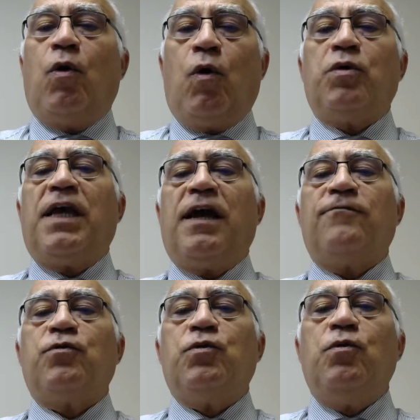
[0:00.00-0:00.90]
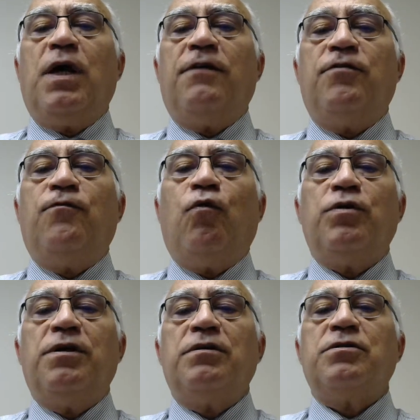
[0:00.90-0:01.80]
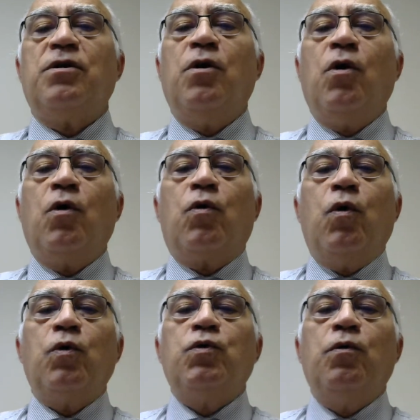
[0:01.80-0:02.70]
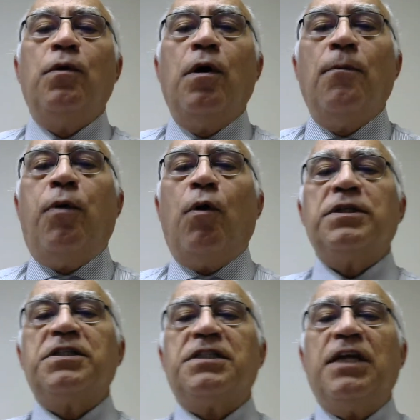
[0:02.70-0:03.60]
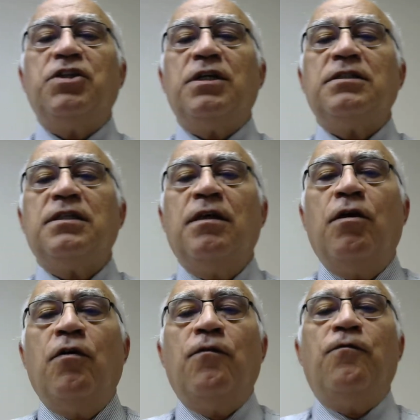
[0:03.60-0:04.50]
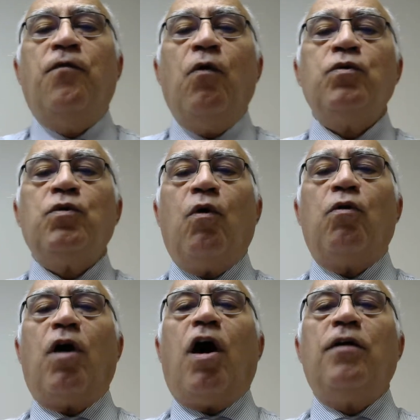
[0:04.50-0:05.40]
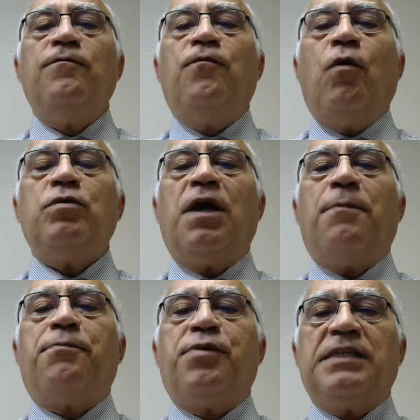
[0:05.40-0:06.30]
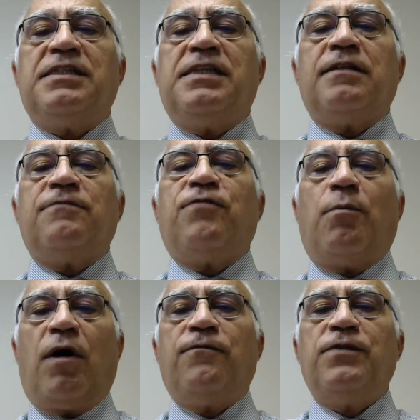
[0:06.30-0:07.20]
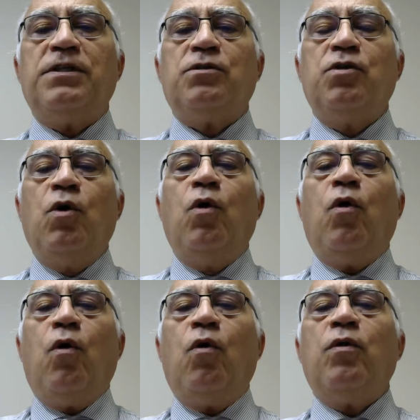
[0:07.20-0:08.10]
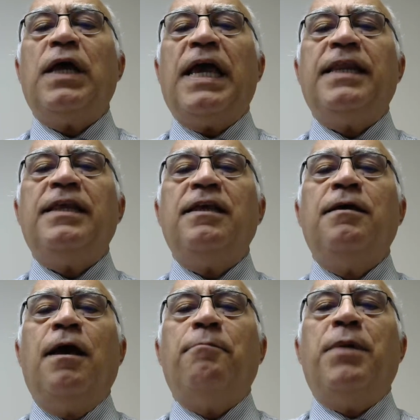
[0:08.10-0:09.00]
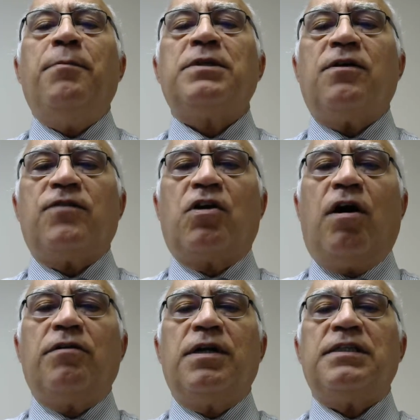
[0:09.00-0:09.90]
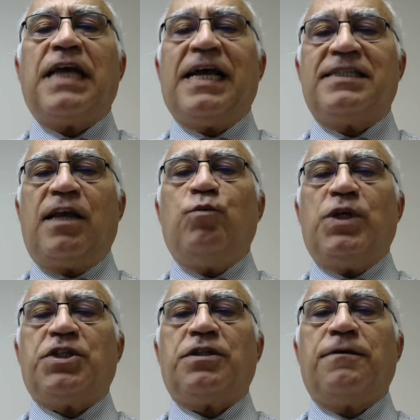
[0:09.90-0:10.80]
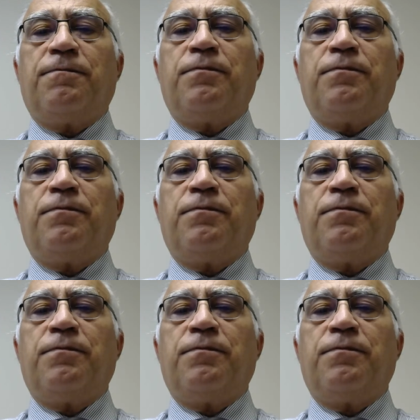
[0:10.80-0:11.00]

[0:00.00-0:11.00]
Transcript: All they have to do every 4 years, go to polling stations, vote or unvote a president from office or any members of the Congress as they wish.